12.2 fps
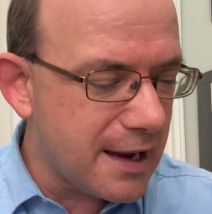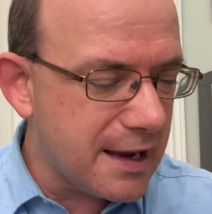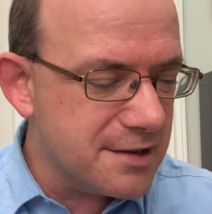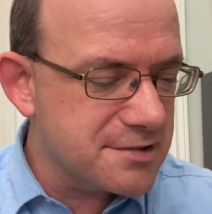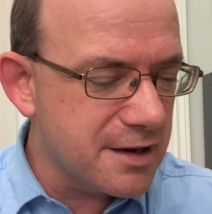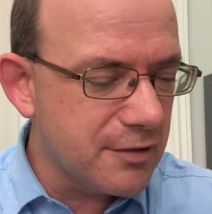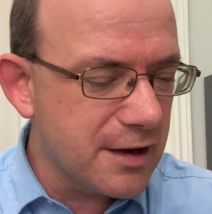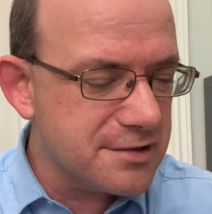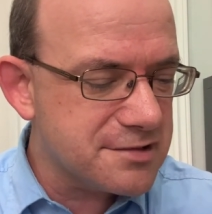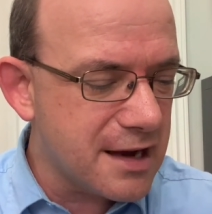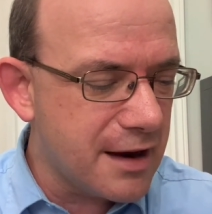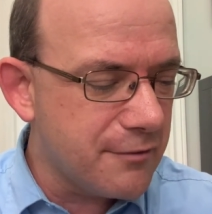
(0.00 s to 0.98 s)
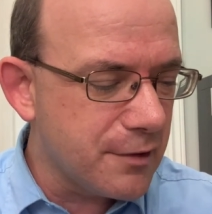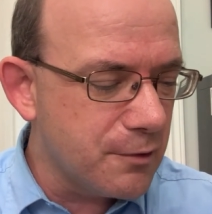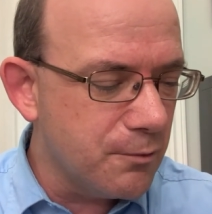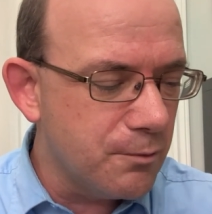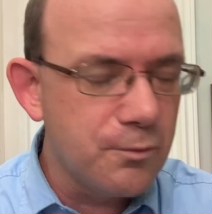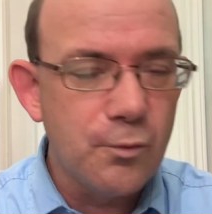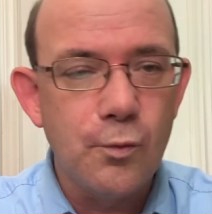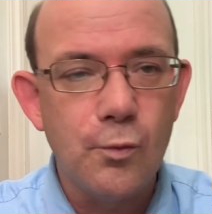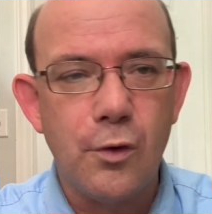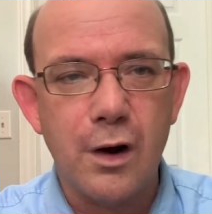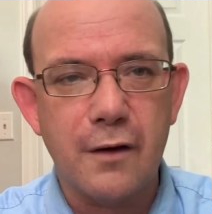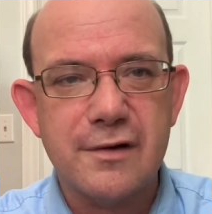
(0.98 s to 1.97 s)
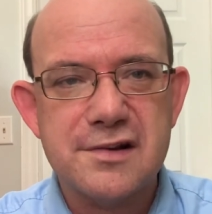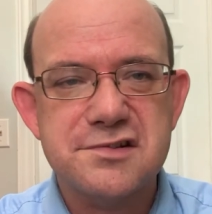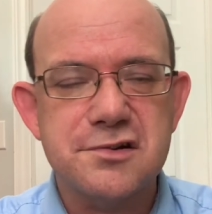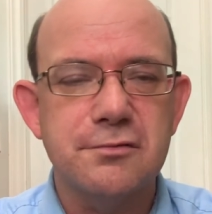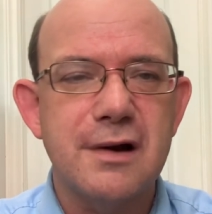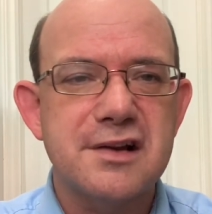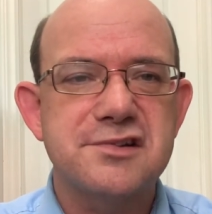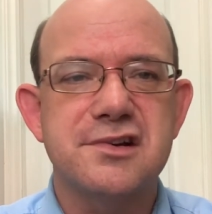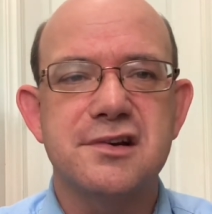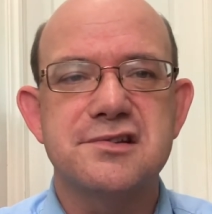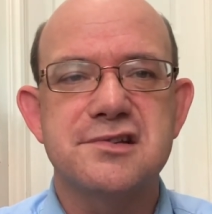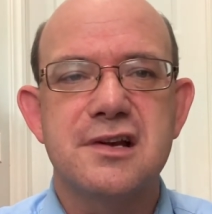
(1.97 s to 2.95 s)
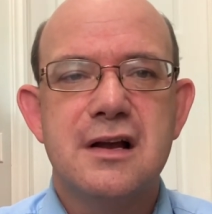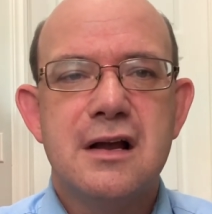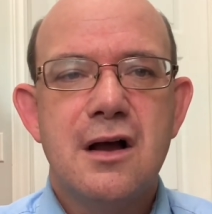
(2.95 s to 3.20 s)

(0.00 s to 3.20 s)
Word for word: He is giving us, every one of us, directions